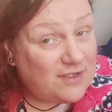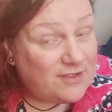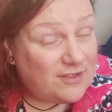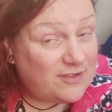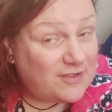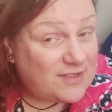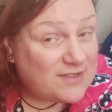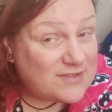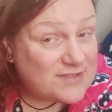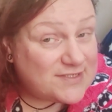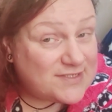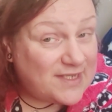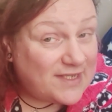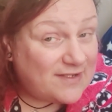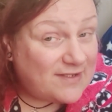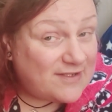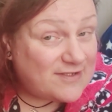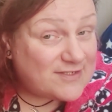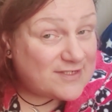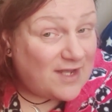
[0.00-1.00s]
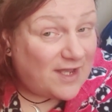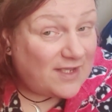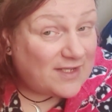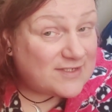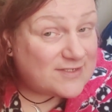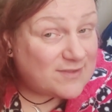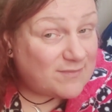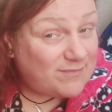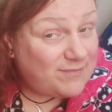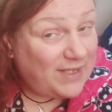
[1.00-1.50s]
You can see there's like
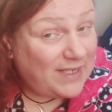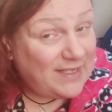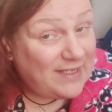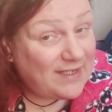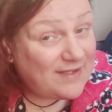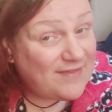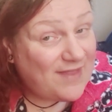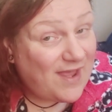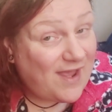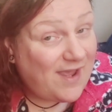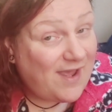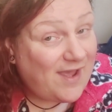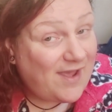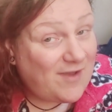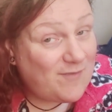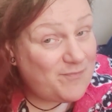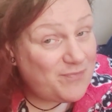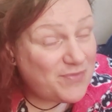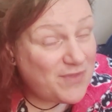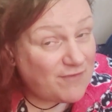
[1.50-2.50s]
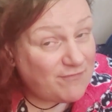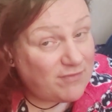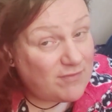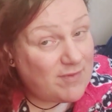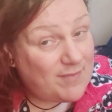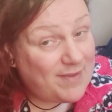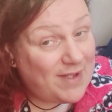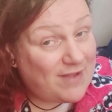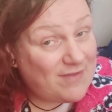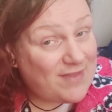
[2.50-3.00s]
some pink there from
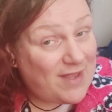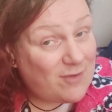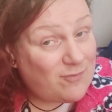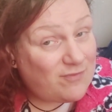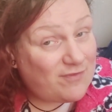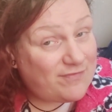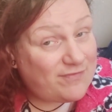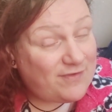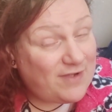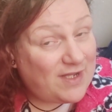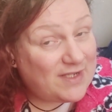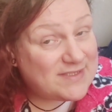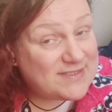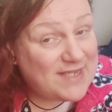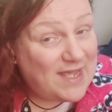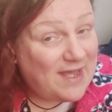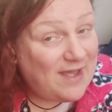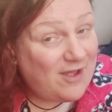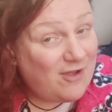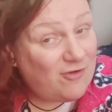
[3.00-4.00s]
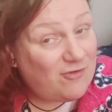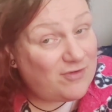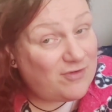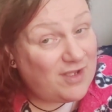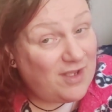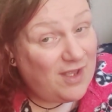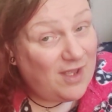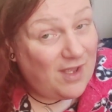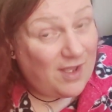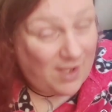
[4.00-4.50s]
about that far
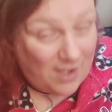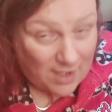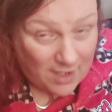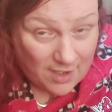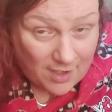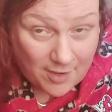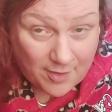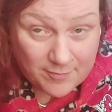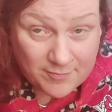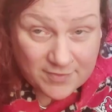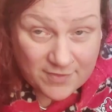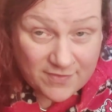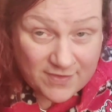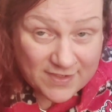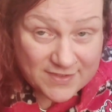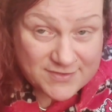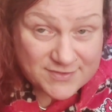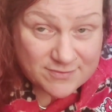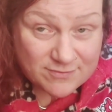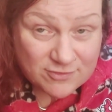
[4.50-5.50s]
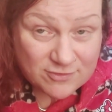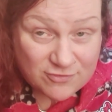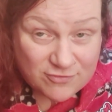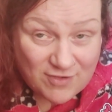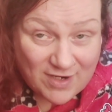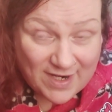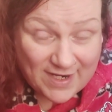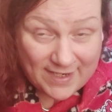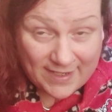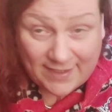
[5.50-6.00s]
down. There's some
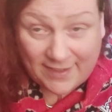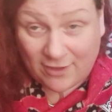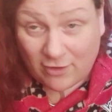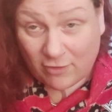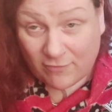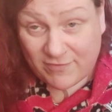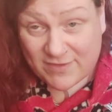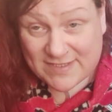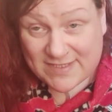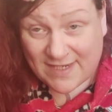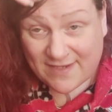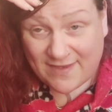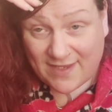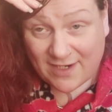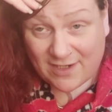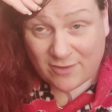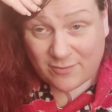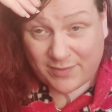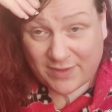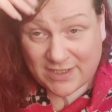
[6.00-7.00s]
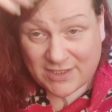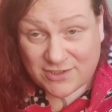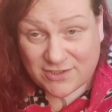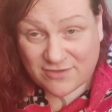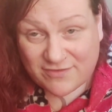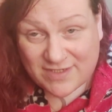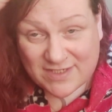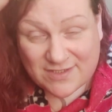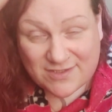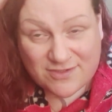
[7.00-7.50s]
grey. Obviously the
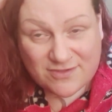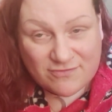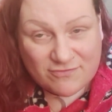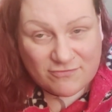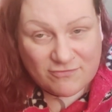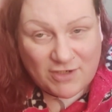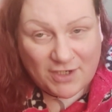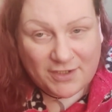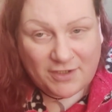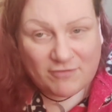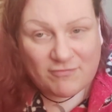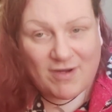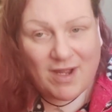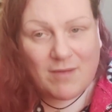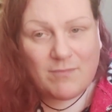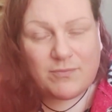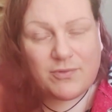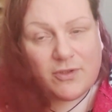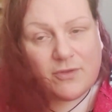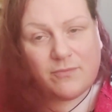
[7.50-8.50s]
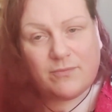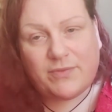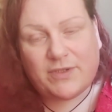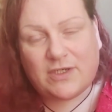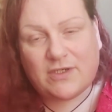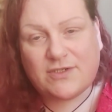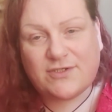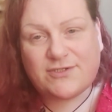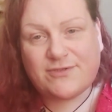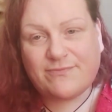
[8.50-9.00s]
alopecia is running rampant
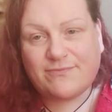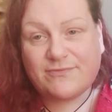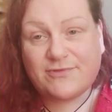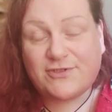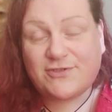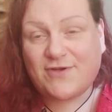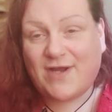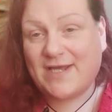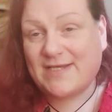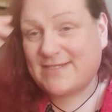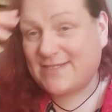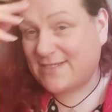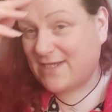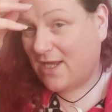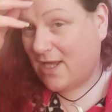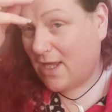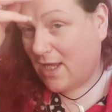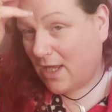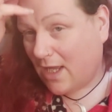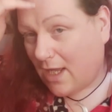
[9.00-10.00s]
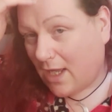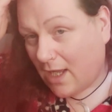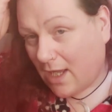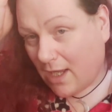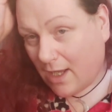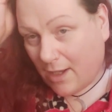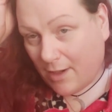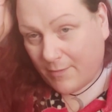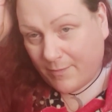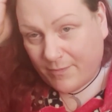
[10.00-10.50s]
because stress.
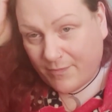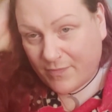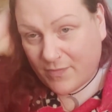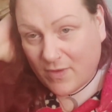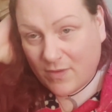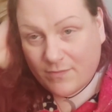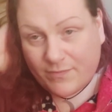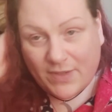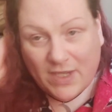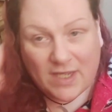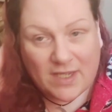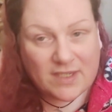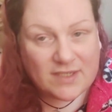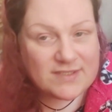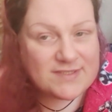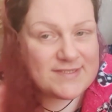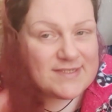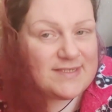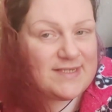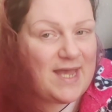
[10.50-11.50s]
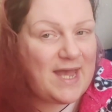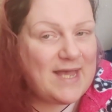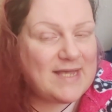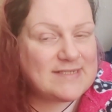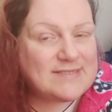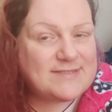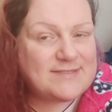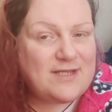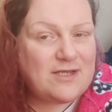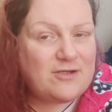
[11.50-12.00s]
But yeah,
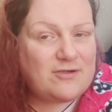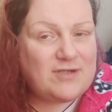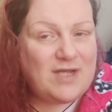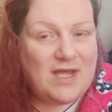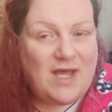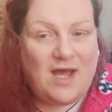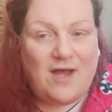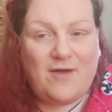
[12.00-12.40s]
so